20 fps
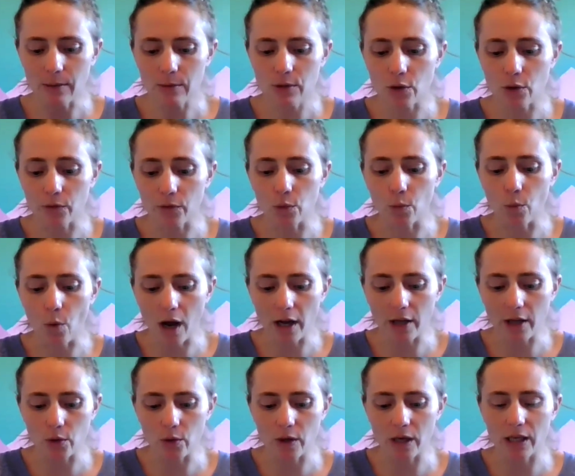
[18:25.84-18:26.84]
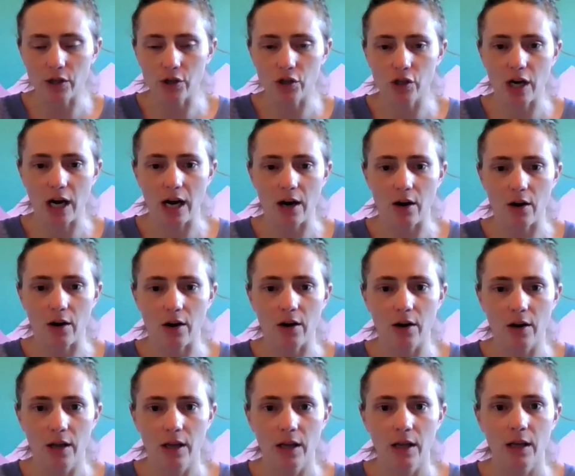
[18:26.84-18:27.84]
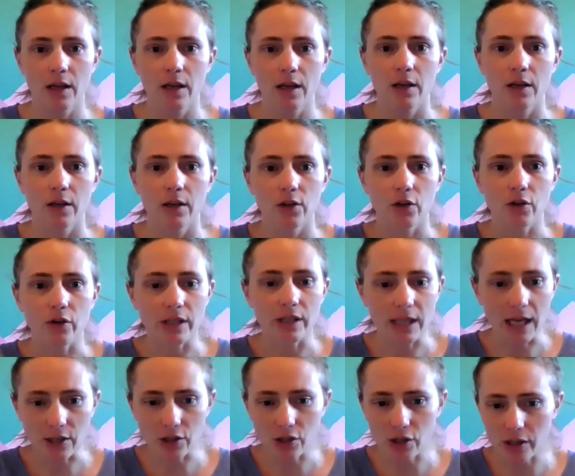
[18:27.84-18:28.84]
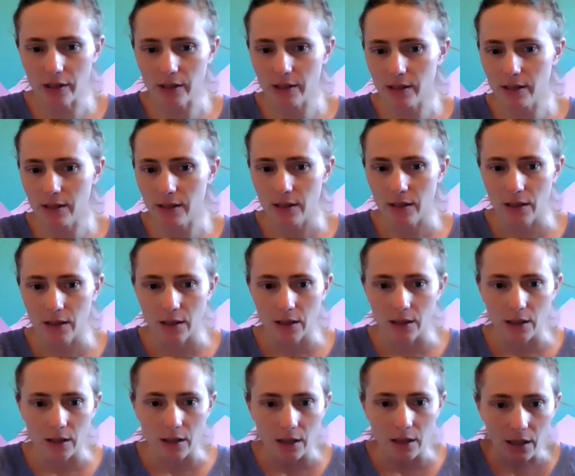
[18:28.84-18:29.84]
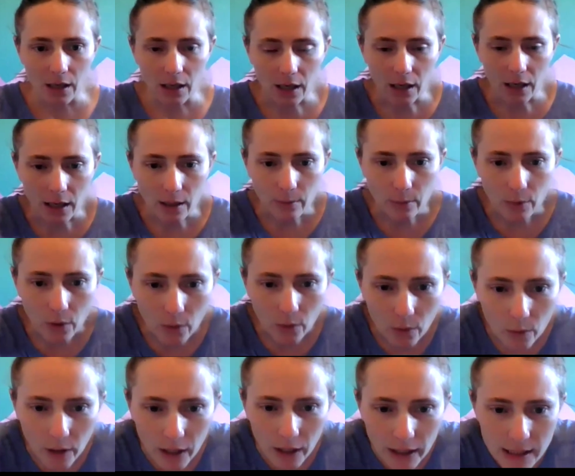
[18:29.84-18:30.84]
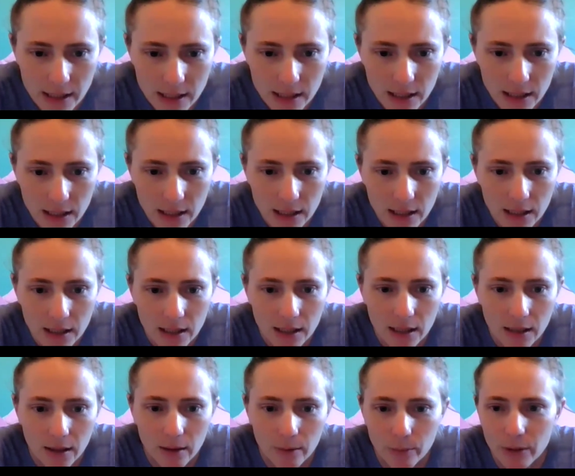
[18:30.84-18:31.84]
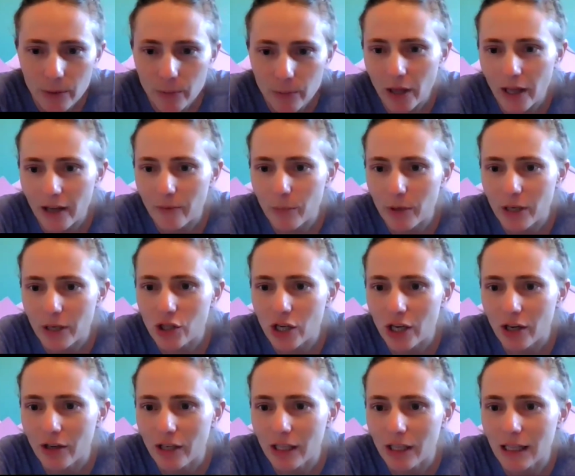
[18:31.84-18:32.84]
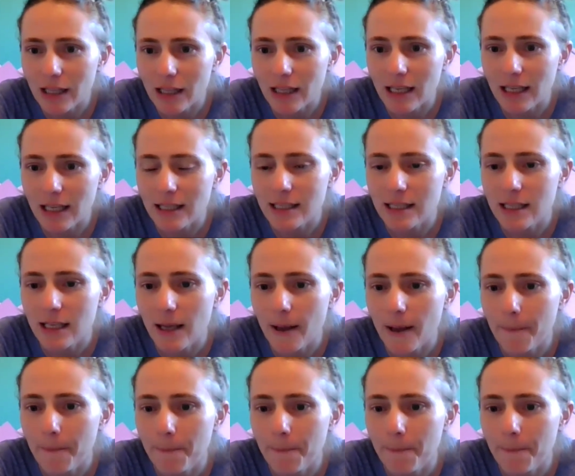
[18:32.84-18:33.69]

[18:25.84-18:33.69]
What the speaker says: So if you want, you can share your intentions. Oh, I see people have been sharing things.